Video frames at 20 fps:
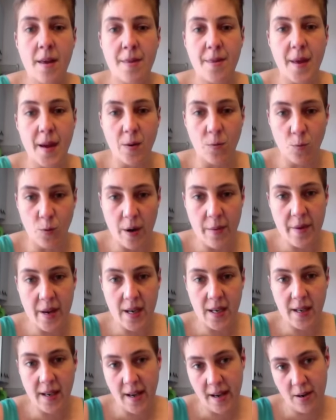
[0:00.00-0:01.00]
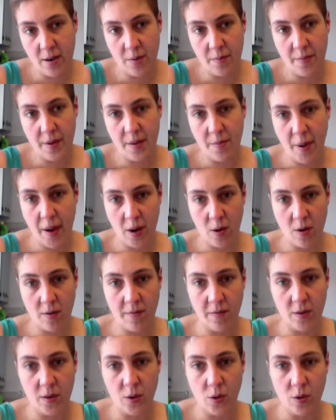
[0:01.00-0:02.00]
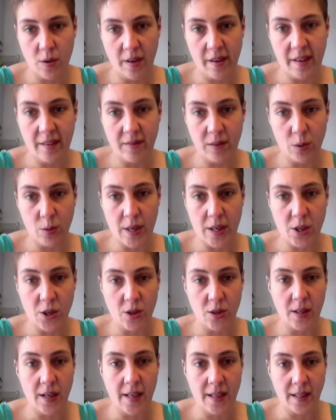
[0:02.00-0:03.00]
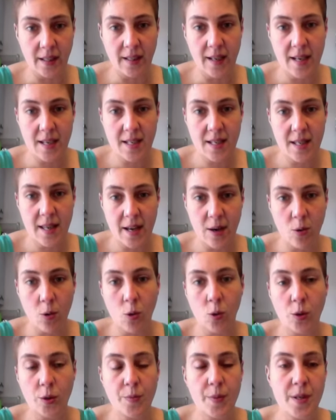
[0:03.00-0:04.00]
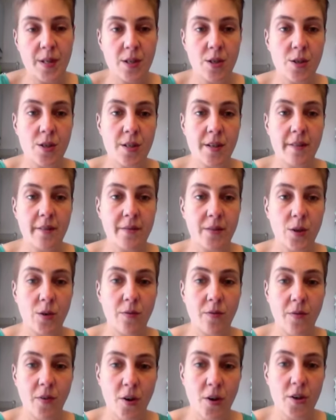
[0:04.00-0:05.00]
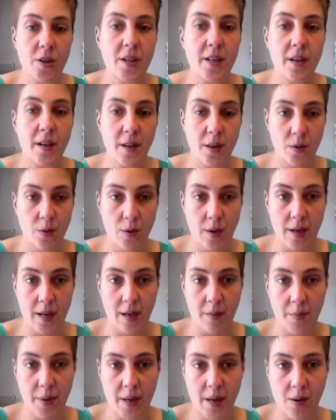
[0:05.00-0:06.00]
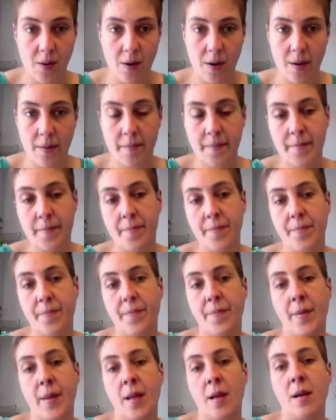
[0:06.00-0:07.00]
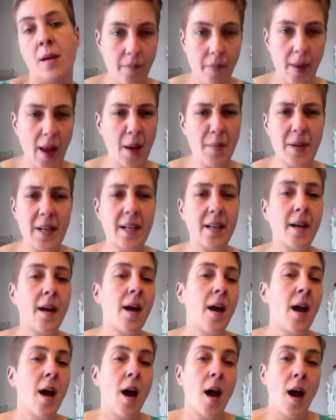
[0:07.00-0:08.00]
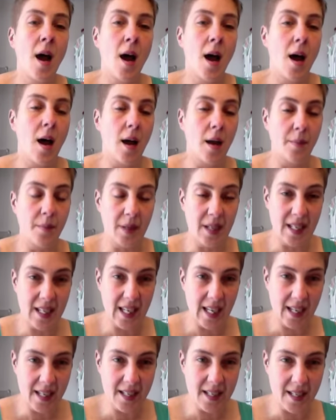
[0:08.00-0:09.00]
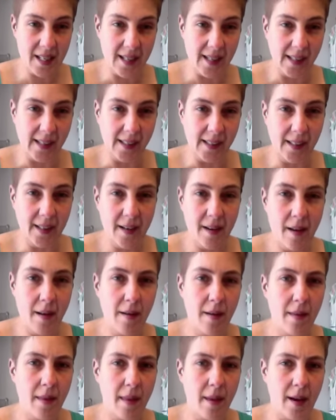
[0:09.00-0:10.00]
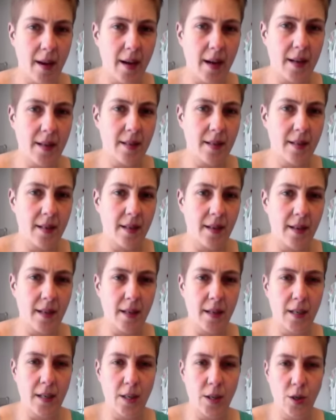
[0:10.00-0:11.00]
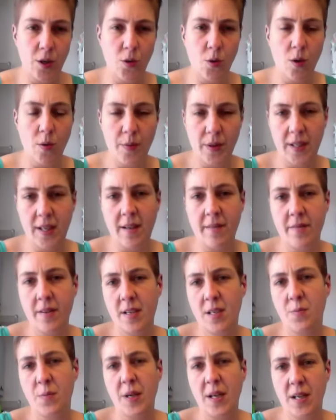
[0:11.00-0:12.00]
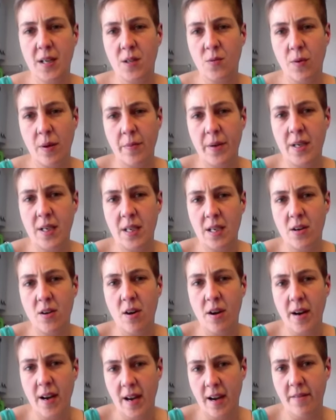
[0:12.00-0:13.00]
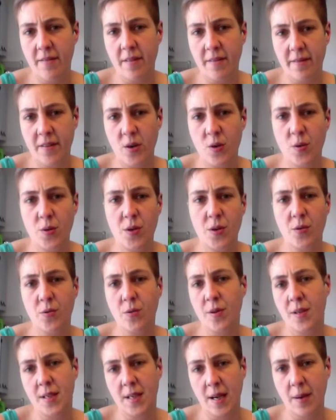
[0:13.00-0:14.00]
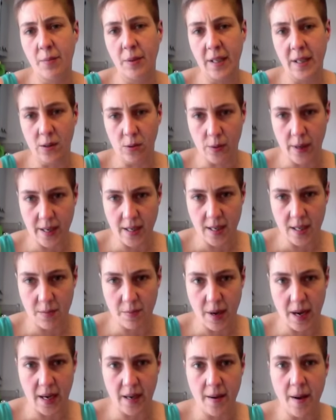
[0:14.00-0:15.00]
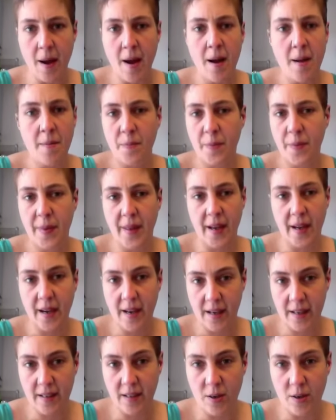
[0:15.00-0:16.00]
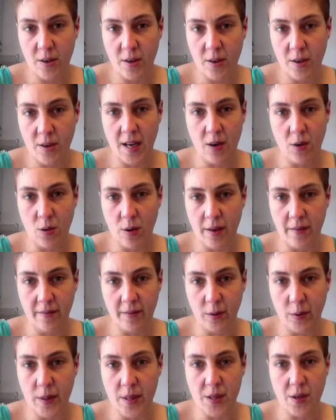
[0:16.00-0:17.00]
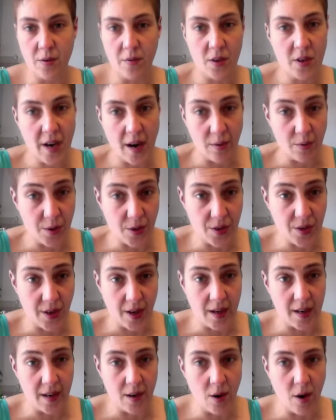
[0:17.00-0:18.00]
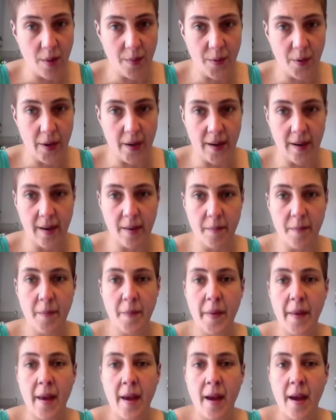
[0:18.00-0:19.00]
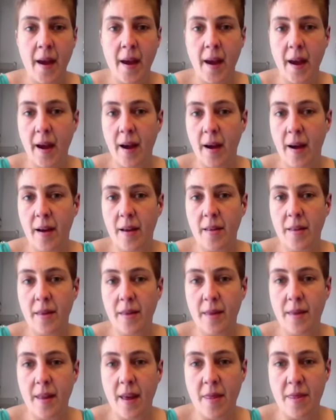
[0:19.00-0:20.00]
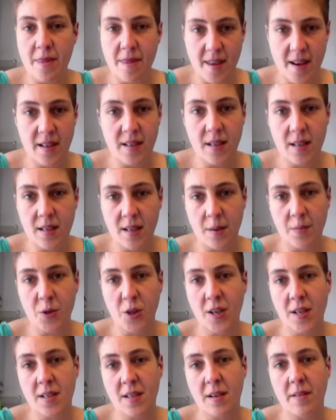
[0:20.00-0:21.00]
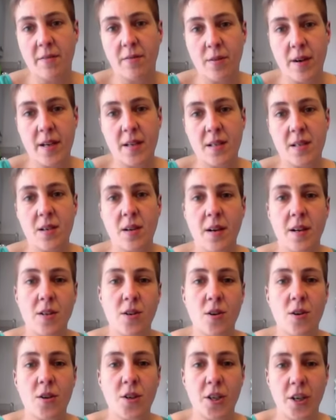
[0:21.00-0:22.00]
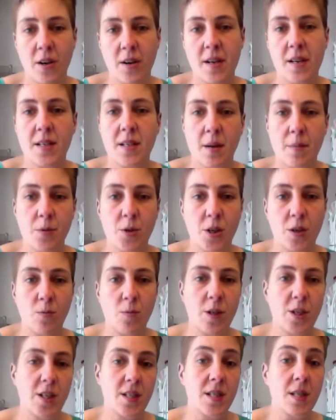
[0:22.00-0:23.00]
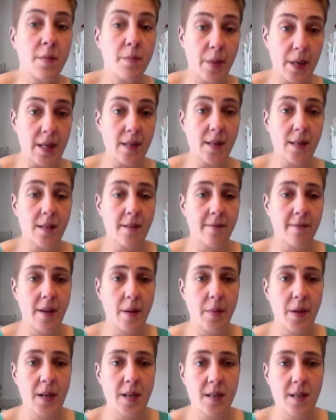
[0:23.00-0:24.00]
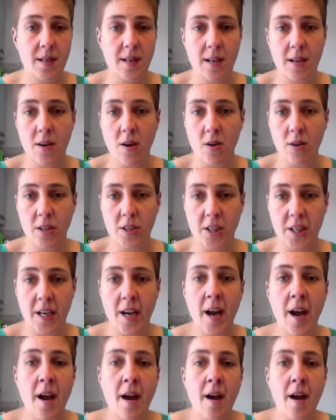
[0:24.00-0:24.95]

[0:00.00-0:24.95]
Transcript: that women cannot be powerful or influential unless they hold positions of overt authority and power. I mean, I'm guessing that your belief is because women did not have the vote or the same legal rights as men, they had no say or influence over how society operated it. And this assumption itself rests on a tertiary assumption, which is the basis of feminist ideology,